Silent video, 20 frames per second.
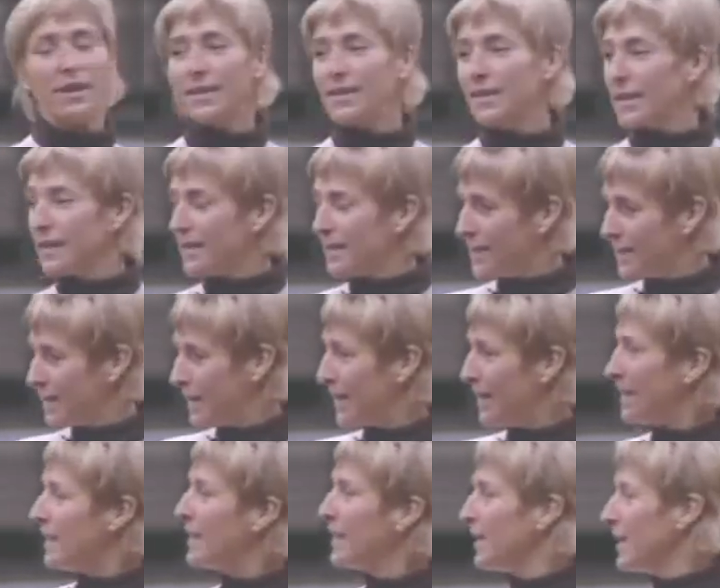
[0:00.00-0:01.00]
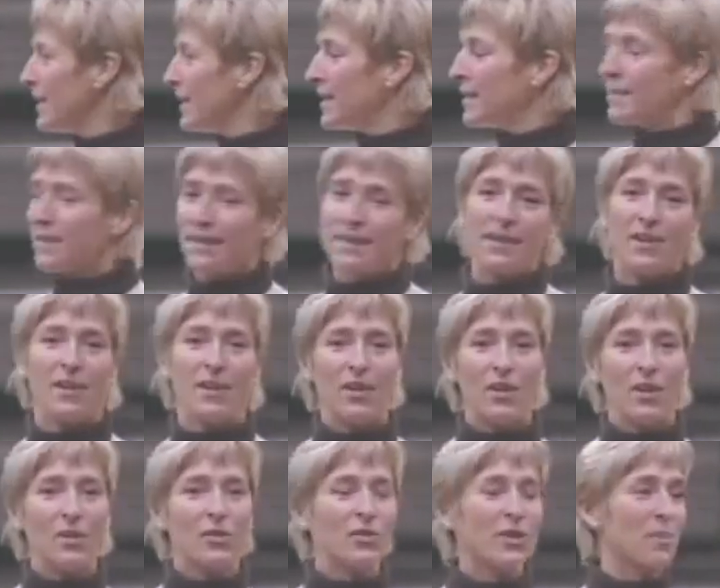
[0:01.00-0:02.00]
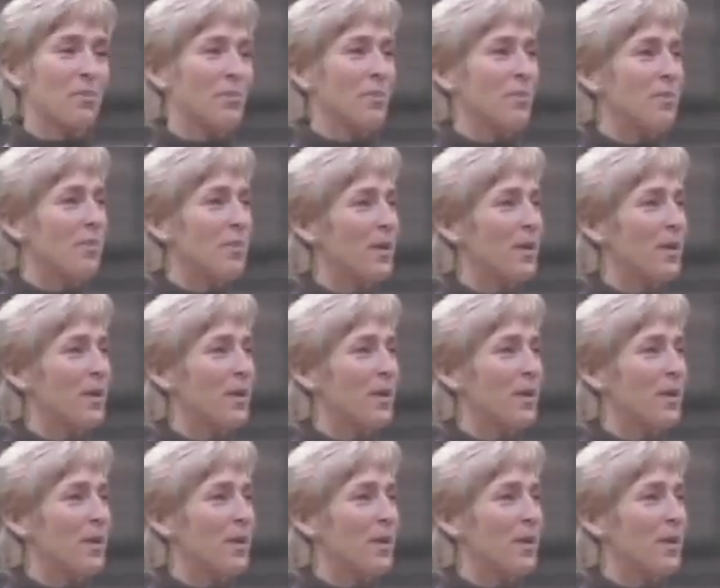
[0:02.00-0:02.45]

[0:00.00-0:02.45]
that they see that here are now some